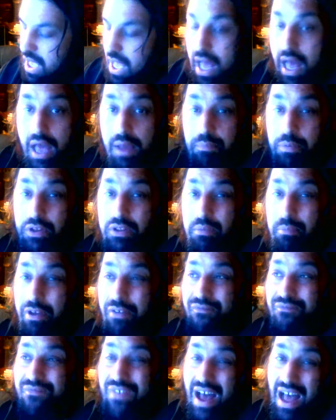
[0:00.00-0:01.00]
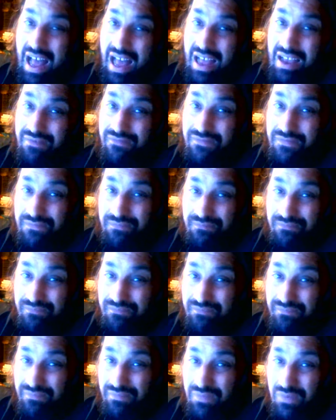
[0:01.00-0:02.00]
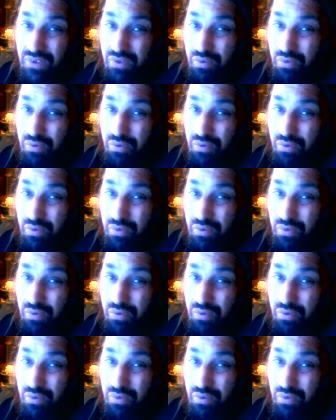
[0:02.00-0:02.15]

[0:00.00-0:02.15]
I'd put them at $3 to